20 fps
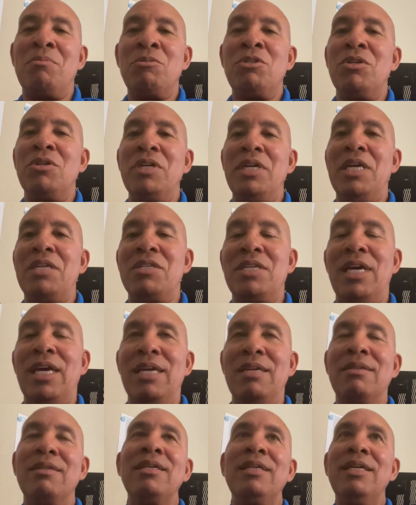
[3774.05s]
I'm sure he has
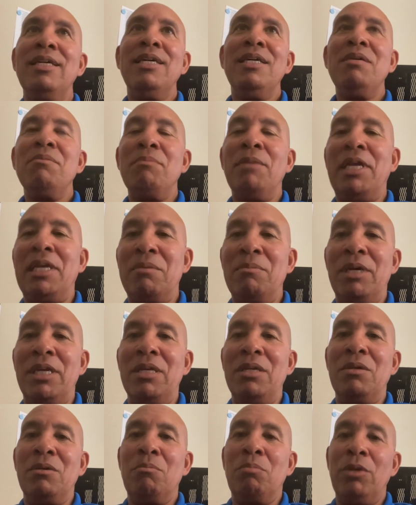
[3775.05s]
had many,
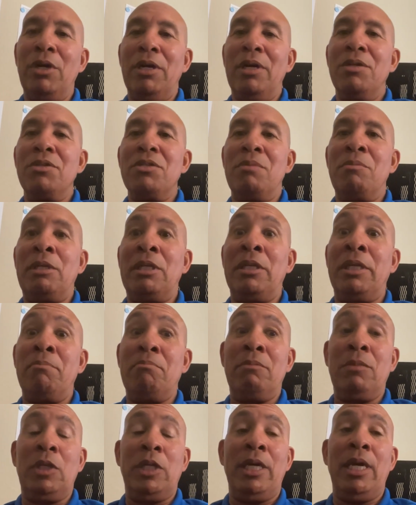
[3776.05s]
many good players.
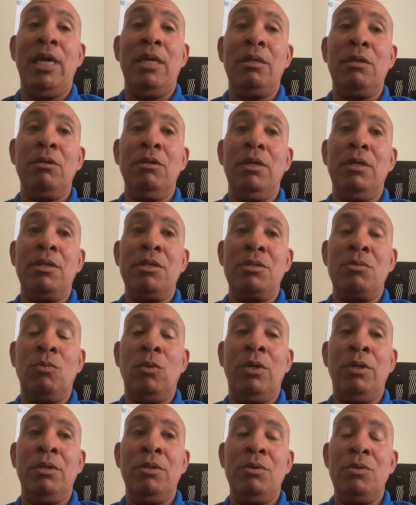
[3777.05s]
Leanne Good is
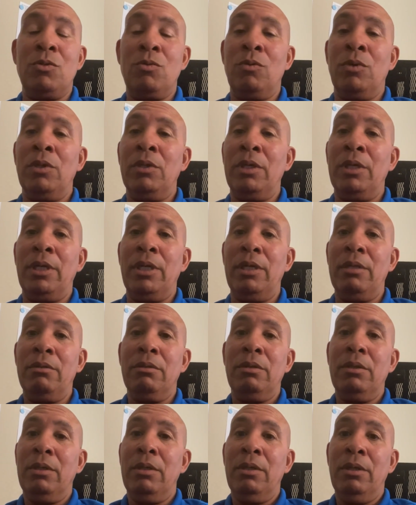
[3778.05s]
one who's really,
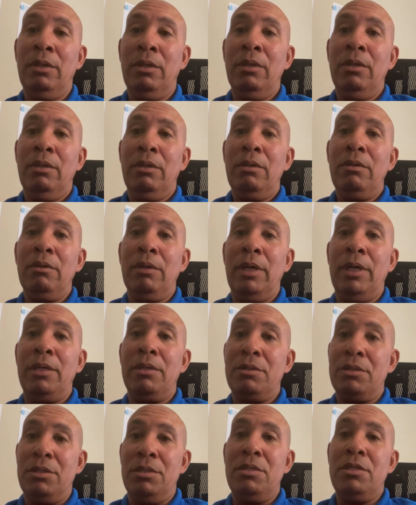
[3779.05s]

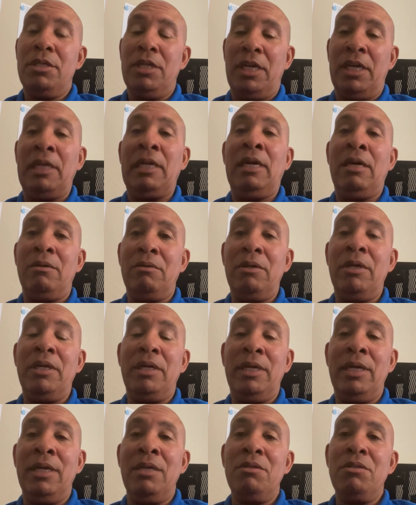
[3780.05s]
right. She's sticking out
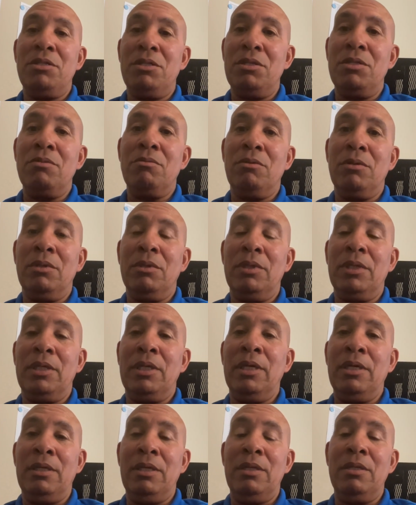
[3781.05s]
right now. She's really
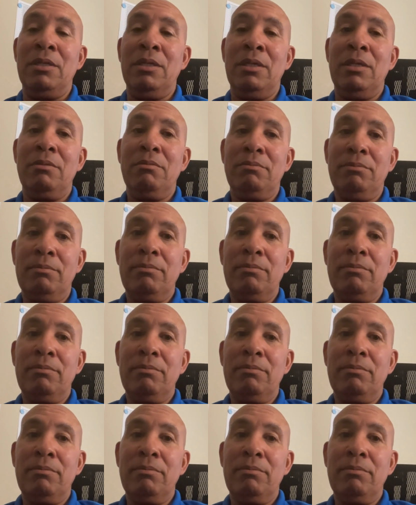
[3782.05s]
getting it done.